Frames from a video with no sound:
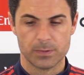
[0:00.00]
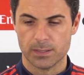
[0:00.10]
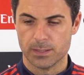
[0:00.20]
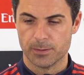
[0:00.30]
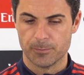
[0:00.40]

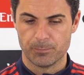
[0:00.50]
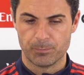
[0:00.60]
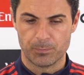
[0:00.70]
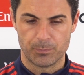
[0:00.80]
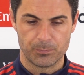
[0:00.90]

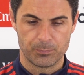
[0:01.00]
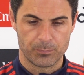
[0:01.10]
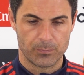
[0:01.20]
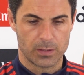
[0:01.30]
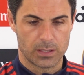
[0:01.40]
And
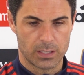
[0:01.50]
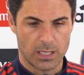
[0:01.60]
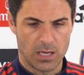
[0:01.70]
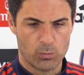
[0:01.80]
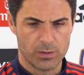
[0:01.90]

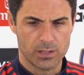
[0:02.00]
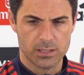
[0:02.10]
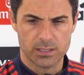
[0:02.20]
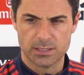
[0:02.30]
within the